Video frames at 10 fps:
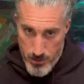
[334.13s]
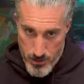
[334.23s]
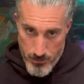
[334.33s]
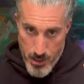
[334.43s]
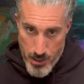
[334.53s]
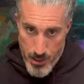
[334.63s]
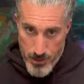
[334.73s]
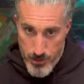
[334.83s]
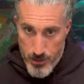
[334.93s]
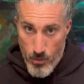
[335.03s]
the
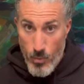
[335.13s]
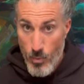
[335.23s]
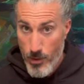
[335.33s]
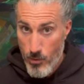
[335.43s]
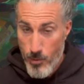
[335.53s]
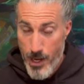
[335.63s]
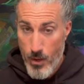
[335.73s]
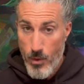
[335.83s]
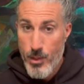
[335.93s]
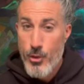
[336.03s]
mind,
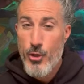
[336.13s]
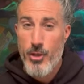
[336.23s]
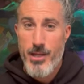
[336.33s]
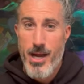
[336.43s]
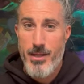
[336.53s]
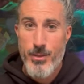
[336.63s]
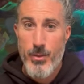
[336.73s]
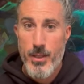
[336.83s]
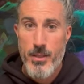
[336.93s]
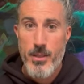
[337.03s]
willpower, could not do
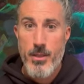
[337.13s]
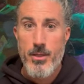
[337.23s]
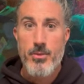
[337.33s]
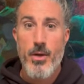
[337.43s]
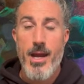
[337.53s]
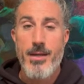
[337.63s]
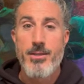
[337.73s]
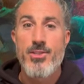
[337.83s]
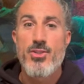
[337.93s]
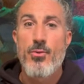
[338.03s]
it. So I had to
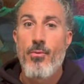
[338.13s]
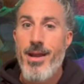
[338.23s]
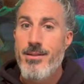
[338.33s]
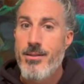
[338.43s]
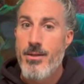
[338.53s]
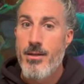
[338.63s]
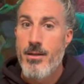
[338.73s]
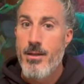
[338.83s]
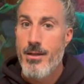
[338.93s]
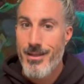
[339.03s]
surrender
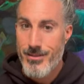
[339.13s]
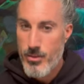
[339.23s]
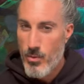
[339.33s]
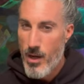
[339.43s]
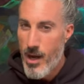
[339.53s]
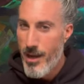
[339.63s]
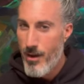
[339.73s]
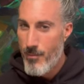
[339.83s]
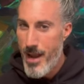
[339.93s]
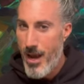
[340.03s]
it to a higher
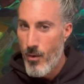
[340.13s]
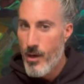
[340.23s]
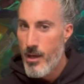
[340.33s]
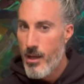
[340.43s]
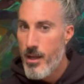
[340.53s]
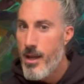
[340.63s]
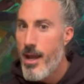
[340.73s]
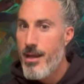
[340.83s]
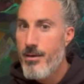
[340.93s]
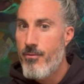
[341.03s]
power
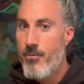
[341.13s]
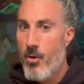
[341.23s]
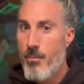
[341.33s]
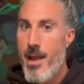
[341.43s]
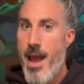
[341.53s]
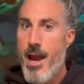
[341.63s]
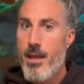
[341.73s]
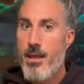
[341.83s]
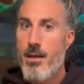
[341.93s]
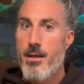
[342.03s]
and fall back
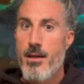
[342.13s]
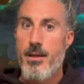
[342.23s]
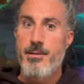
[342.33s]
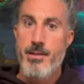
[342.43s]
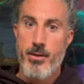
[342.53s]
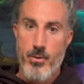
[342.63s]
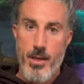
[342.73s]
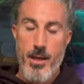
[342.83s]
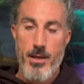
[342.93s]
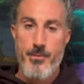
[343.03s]
and say,
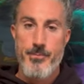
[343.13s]
okay,